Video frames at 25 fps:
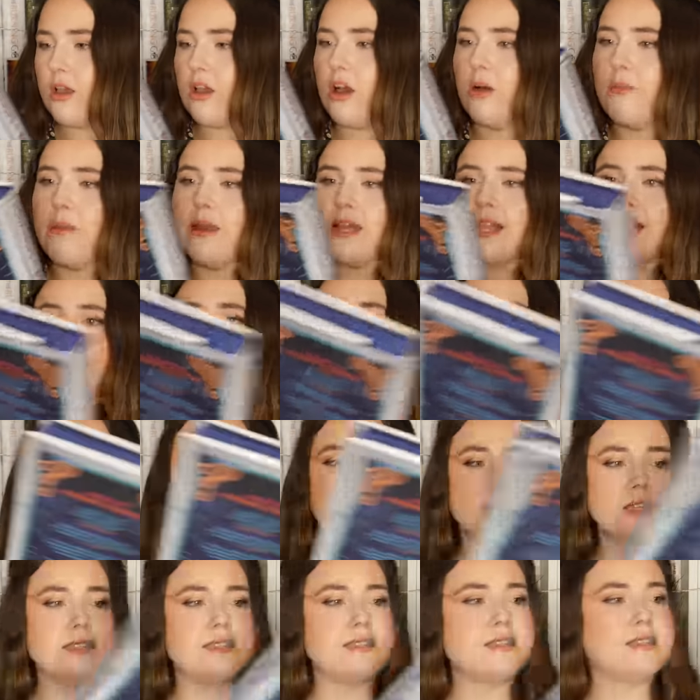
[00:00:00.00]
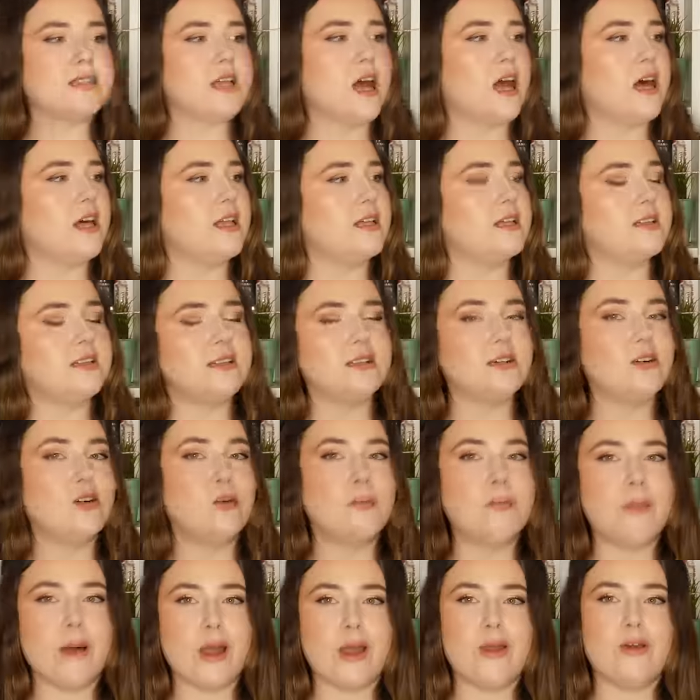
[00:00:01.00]
Comment like a skull
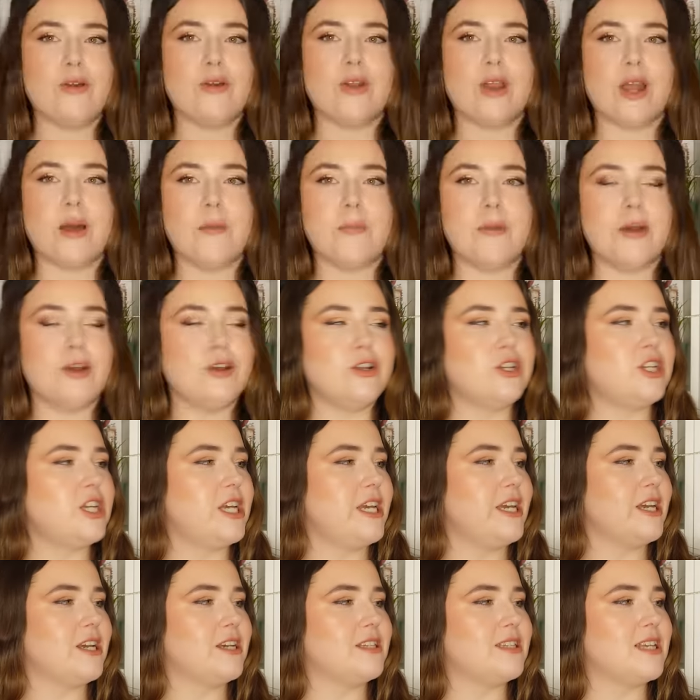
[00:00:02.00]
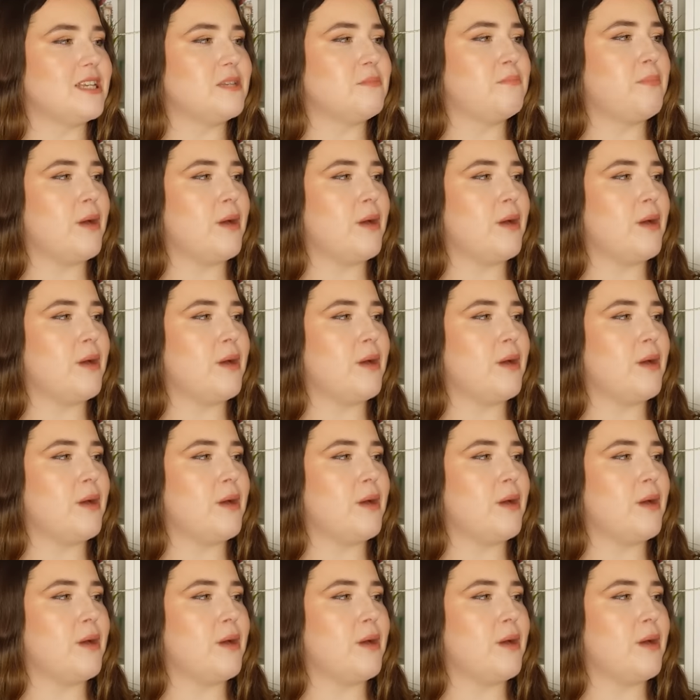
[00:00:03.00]
or bone emoji because there's